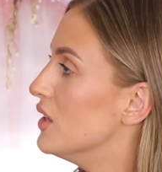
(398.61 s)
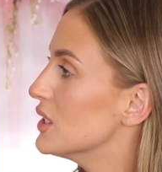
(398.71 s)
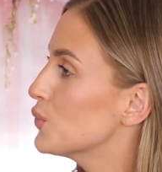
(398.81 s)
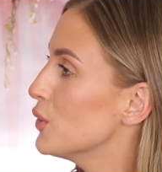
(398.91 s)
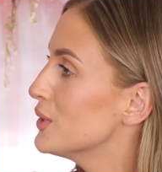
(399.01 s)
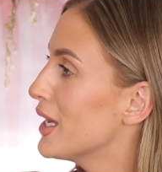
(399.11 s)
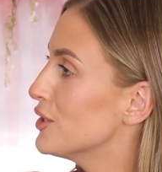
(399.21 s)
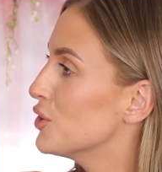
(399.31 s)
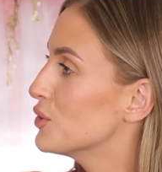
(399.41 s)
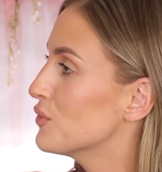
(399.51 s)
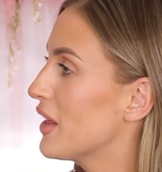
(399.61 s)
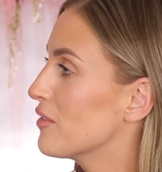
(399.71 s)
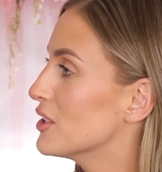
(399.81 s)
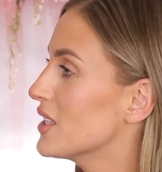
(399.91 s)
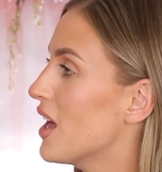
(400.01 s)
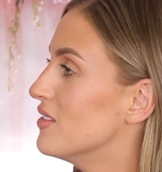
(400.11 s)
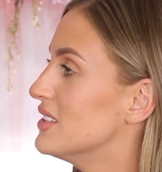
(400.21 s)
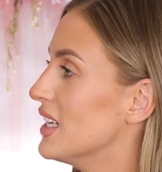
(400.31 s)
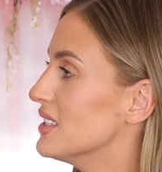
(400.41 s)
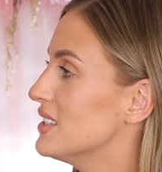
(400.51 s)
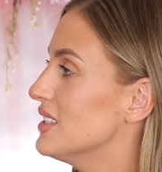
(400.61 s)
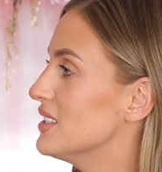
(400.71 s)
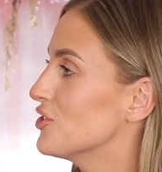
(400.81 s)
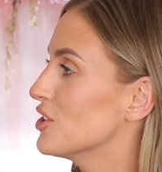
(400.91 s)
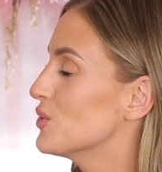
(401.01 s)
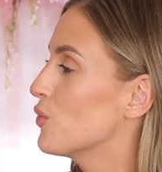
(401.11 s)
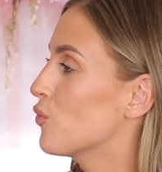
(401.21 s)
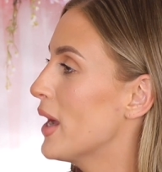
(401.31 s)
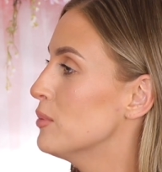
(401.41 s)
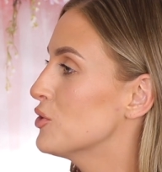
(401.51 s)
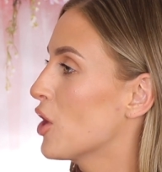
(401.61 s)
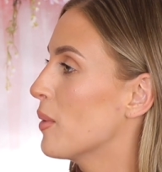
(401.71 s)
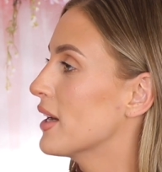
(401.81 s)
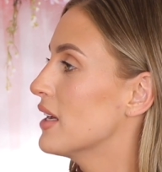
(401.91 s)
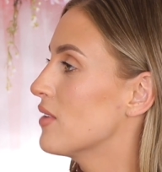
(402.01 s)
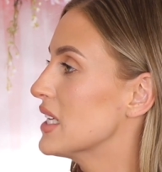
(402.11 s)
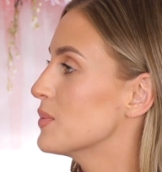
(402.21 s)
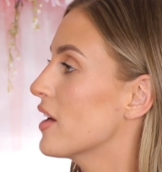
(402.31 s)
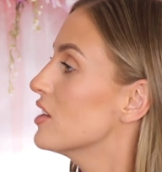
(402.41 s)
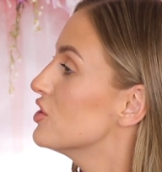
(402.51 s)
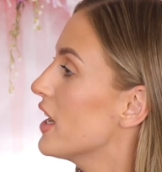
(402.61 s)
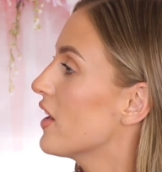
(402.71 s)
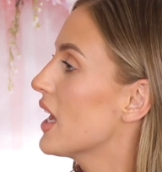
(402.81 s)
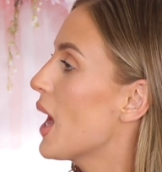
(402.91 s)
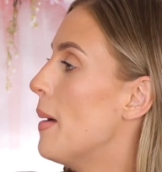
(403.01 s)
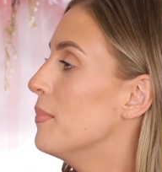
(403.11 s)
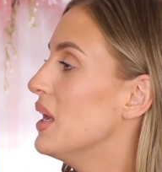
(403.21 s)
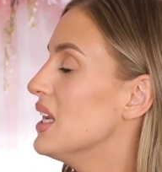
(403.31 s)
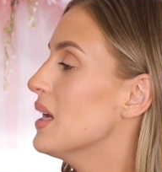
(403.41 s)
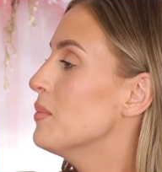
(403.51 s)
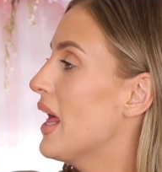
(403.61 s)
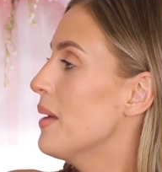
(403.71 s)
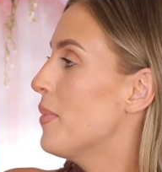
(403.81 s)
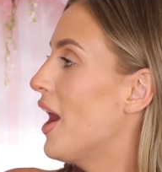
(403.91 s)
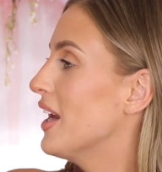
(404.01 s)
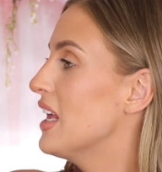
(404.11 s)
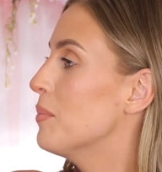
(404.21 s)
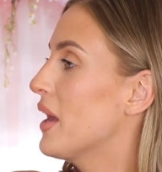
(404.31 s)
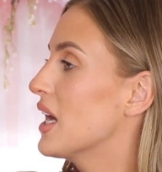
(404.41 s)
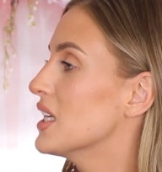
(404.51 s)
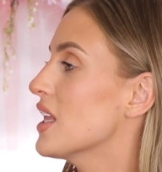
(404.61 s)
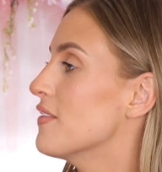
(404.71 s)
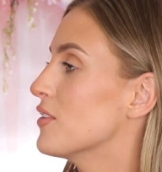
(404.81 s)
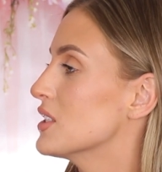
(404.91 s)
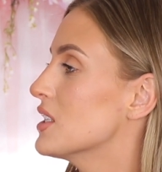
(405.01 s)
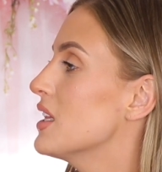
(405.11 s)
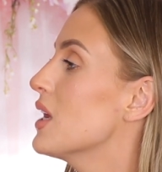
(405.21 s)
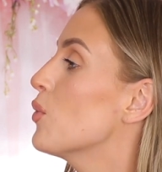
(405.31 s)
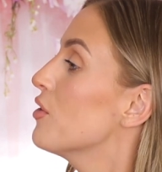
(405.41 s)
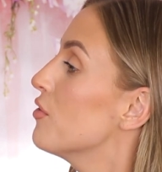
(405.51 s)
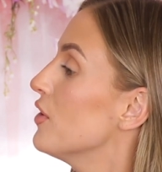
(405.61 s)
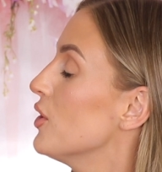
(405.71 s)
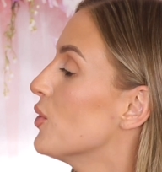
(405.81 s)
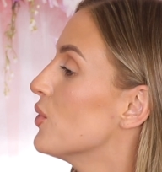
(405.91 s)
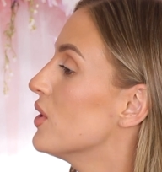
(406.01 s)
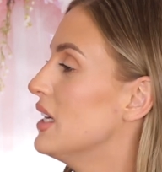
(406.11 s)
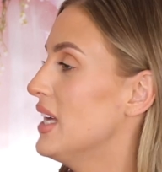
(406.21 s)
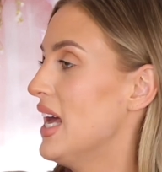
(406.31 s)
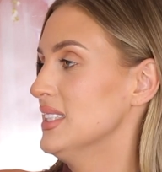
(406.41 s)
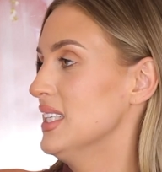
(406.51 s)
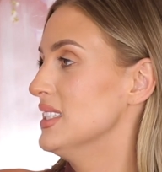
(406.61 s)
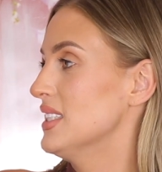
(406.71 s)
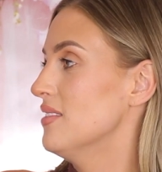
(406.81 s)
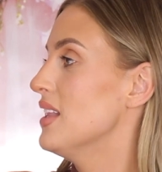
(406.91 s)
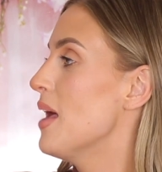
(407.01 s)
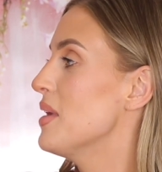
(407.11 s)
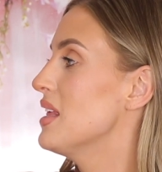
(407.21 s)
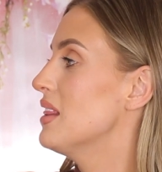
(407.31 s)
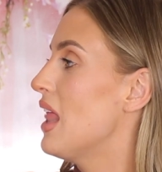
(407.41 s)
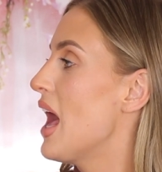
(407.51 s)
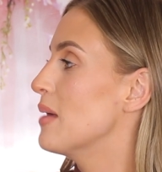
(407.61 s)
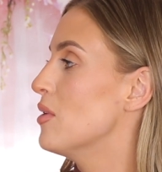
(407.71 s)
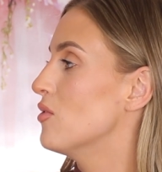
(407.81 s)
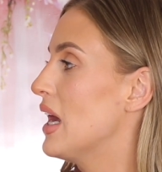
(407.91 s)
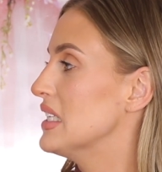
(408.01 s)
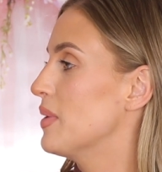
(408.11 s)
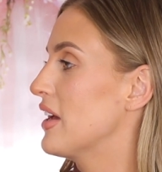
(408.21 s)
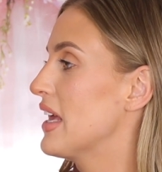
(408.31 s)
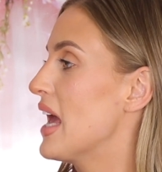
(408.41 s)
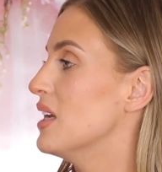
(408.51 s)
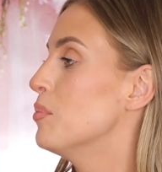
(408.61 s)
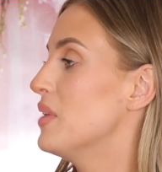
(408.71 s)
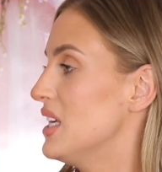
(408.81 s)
This rosé shows flavors of zesty citrus with ripe strawberry, raspberry, and cherry. Medium light body pairs versatility with food. It has hints of lemon, lime, raspberry, and